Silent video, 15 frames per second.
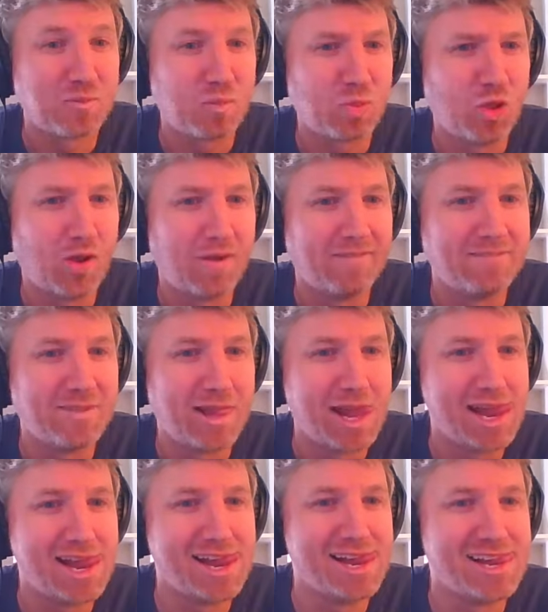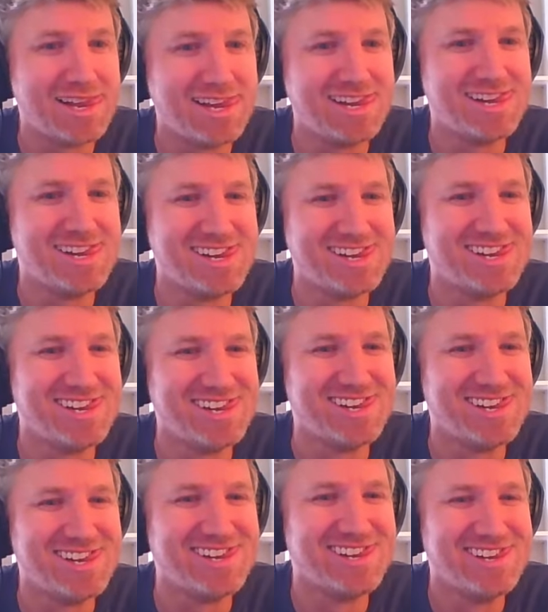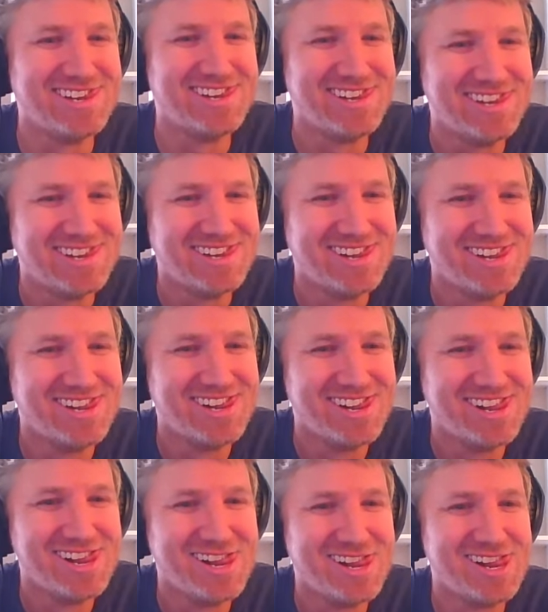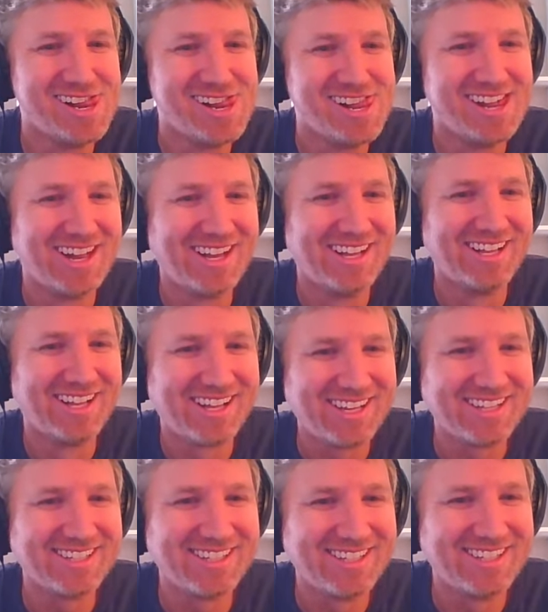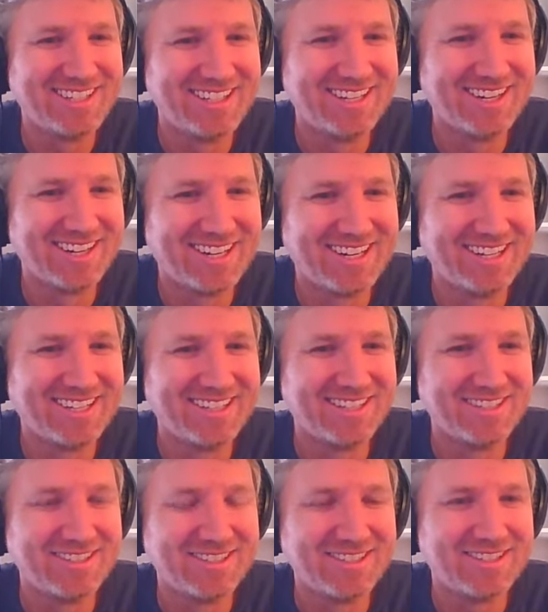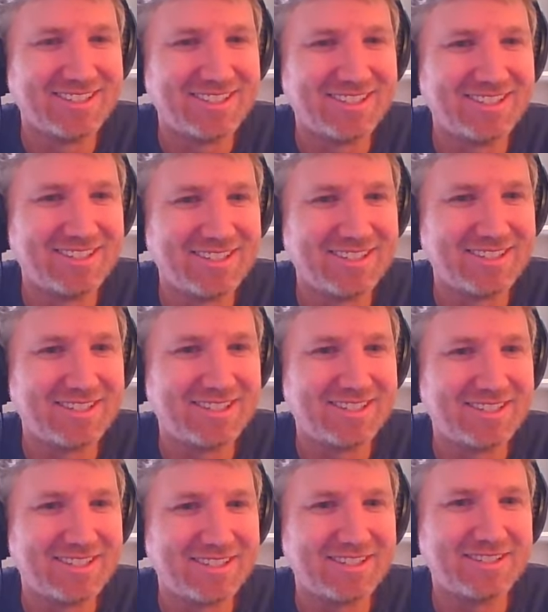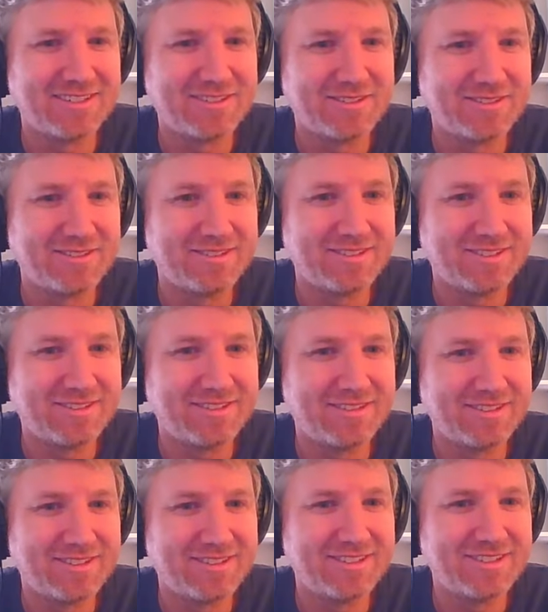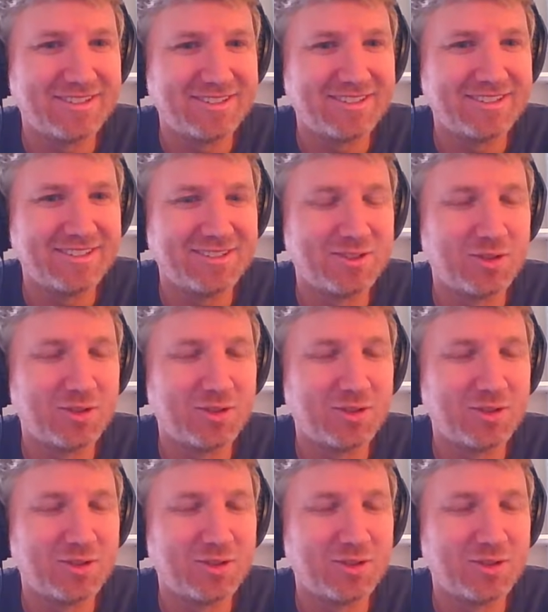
No words are spoken by the person on screen.